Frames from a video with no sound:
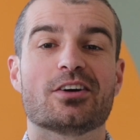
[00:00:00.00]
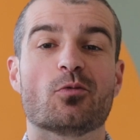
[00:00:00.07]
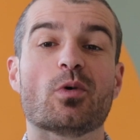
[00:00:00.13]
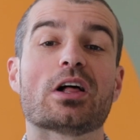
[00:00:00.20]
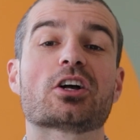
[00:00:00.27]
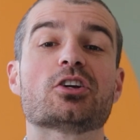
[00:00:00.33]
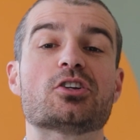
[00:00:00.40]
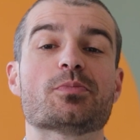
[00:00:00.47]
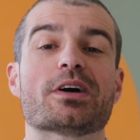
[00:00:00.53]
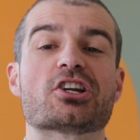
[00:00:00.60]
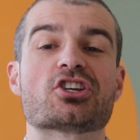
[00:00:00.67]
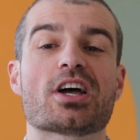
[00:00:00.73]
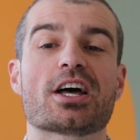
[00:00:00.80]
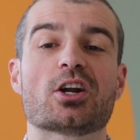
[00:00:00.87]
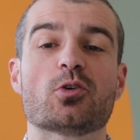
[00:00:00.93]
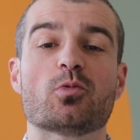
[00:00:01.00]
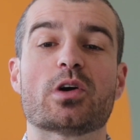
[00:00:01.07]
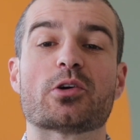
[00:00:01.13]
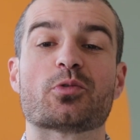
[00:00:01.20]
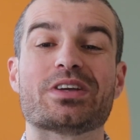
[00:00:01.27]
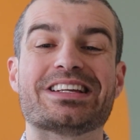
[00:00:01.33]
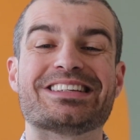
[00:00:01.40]
Welcome to my channel
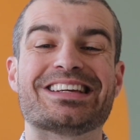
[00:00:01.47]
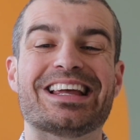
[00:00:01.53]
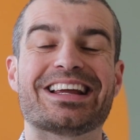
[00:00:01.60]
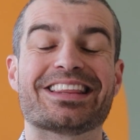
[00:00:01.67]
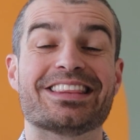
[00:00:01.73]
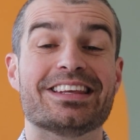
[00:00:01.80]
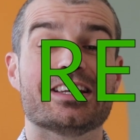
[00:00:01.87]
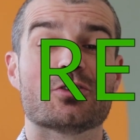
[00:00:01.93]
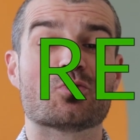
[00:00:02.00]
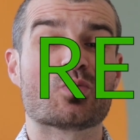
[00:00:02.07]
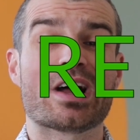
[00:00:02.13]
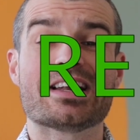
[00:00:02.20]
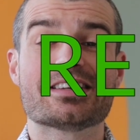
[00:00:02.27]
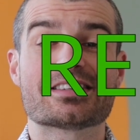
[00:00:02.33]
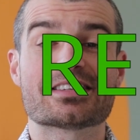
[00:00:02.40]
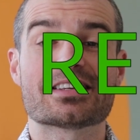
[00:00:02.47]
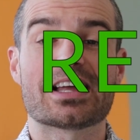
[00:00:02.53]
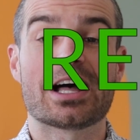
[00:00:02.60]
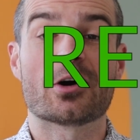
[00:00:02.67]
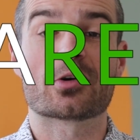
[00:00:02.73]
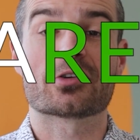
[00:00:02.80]
where we take the rent out